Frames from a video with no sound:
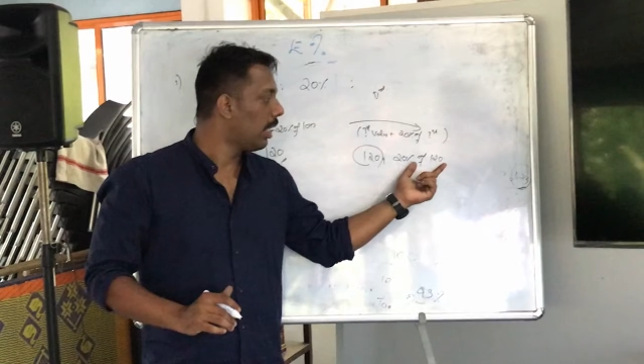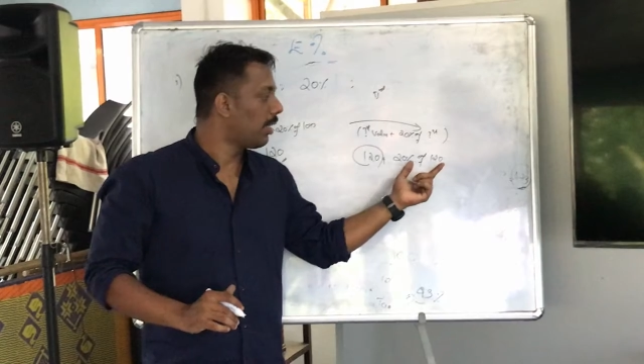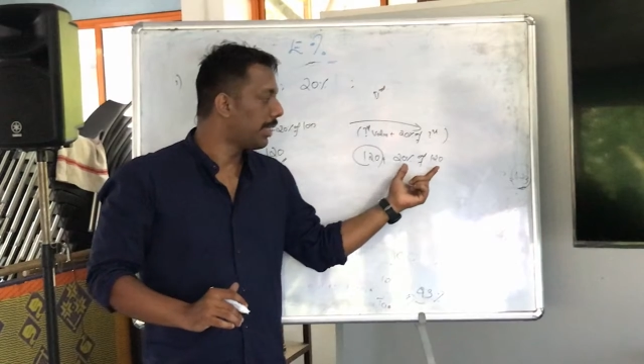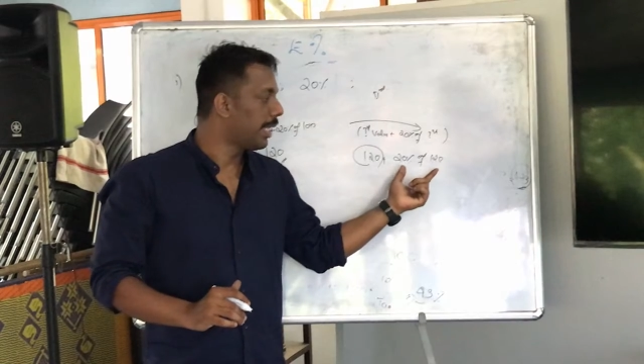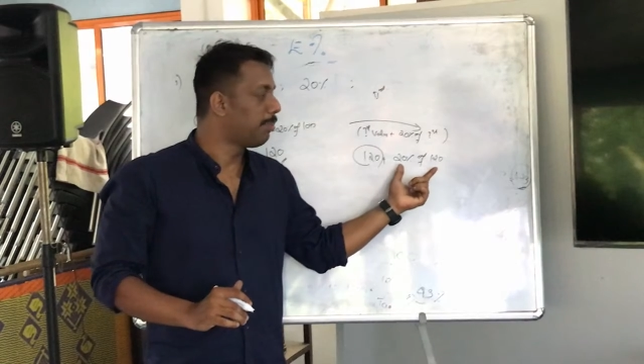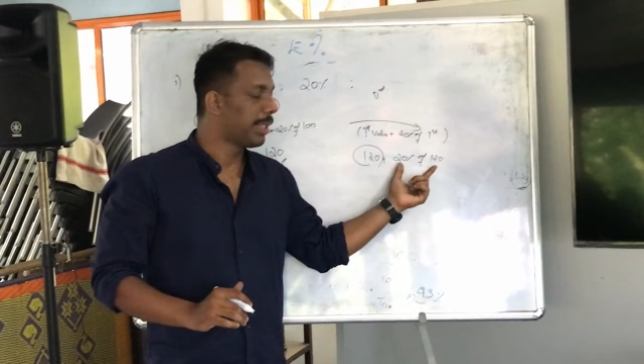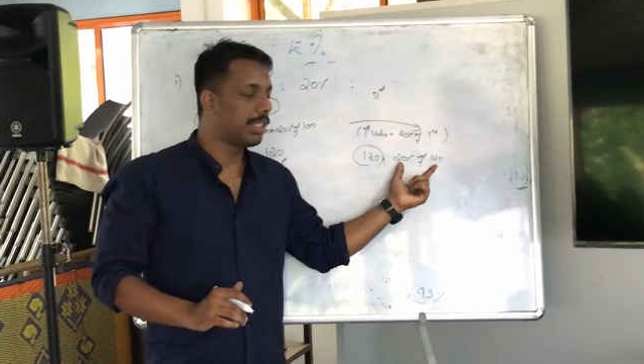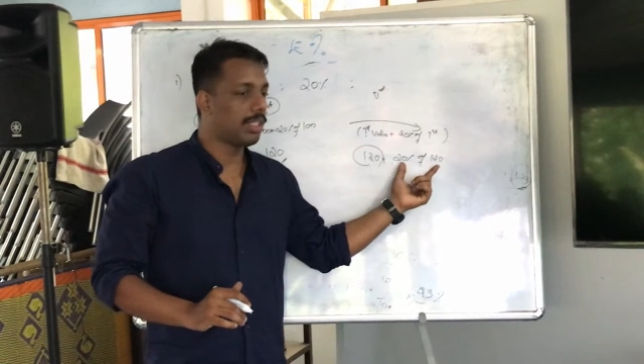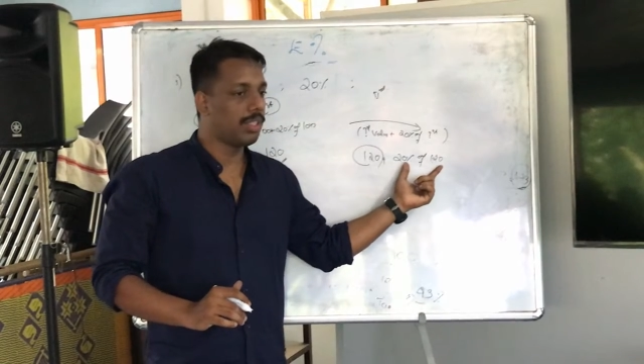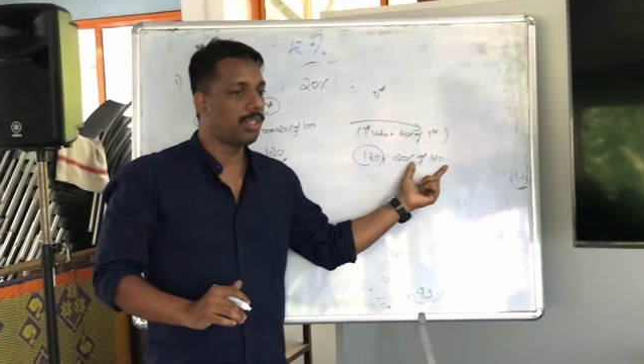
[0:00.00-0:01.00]
Yeah,
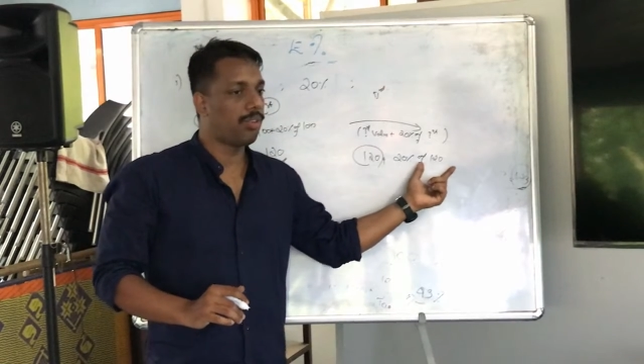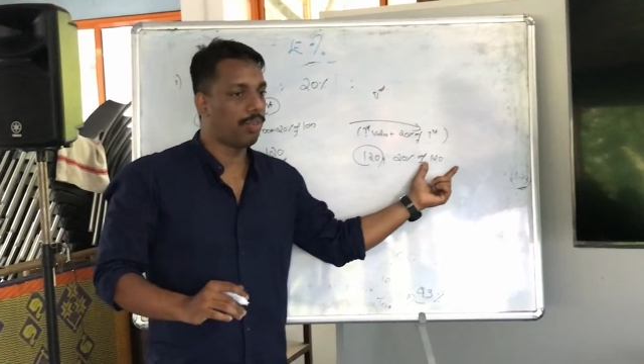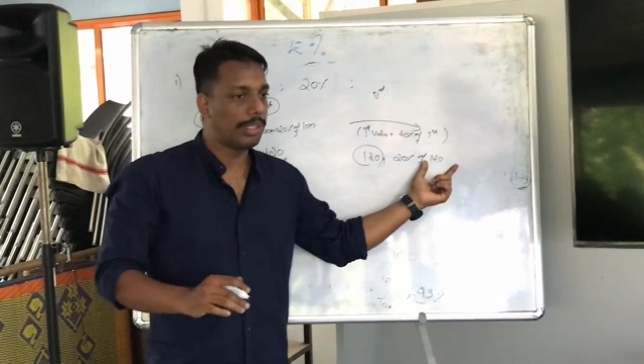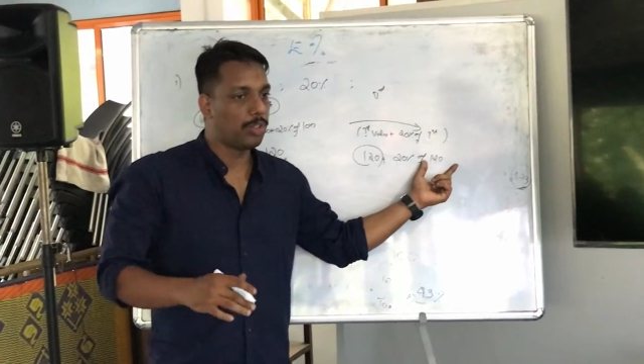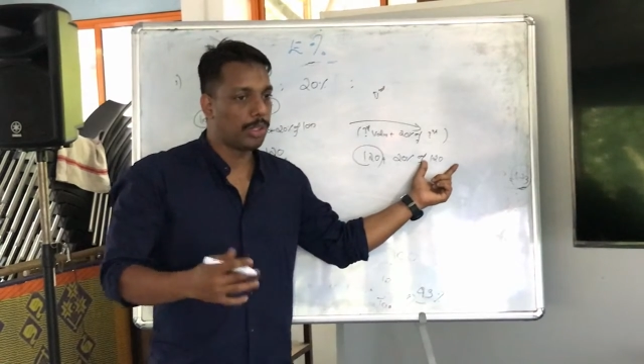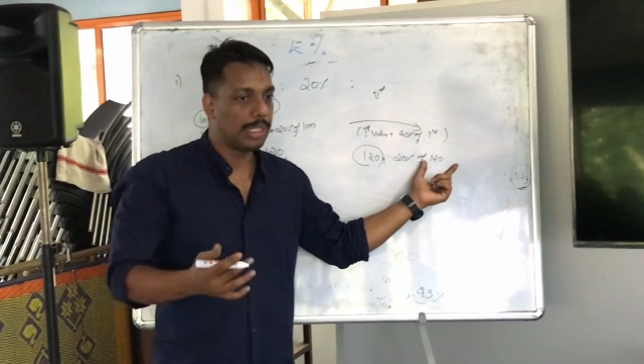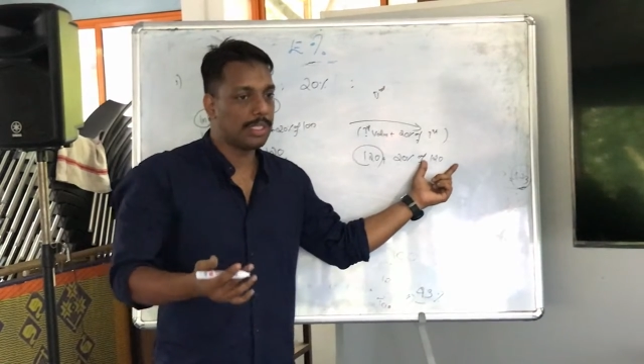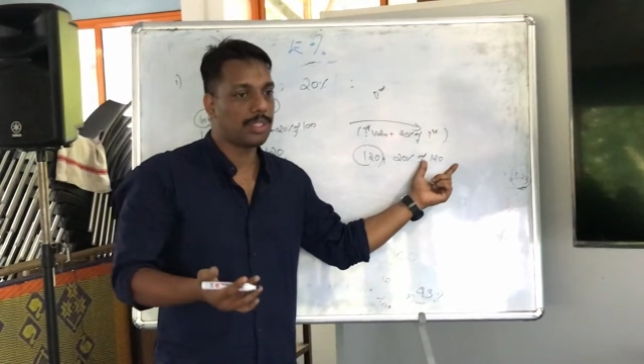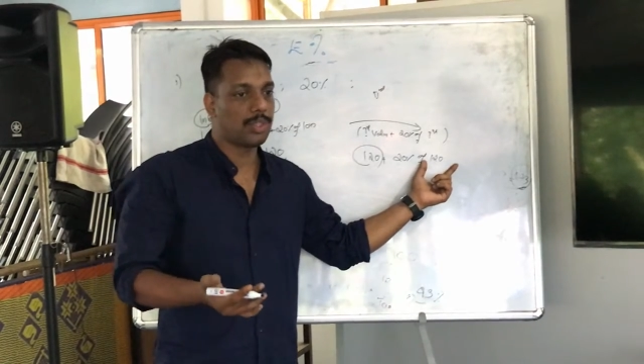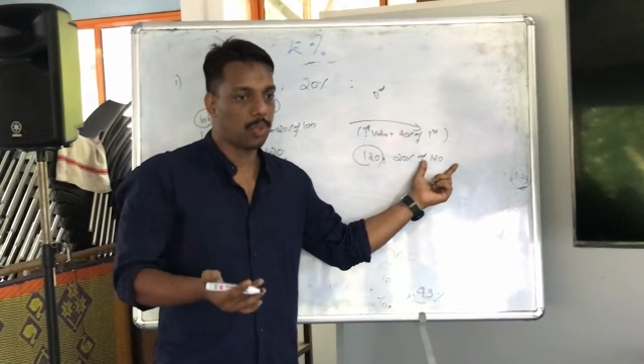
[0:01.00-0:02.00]
10% of
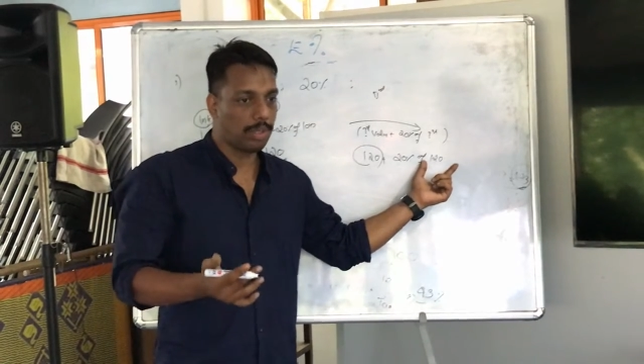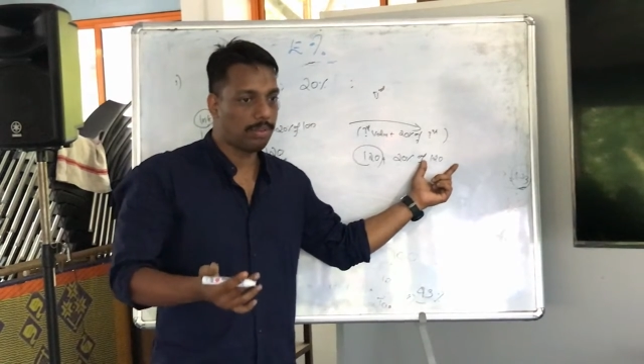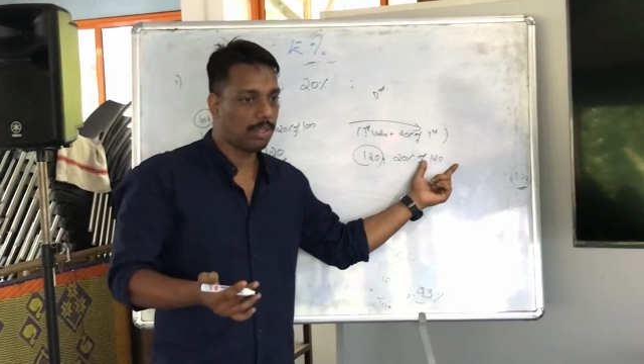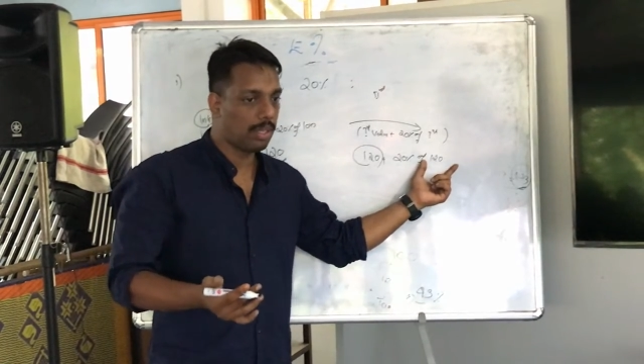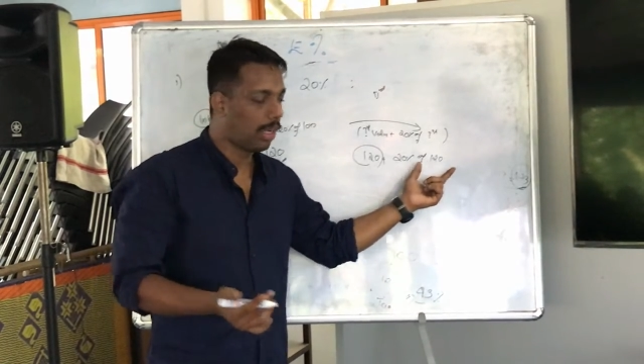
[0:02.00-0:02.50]
120 is 12.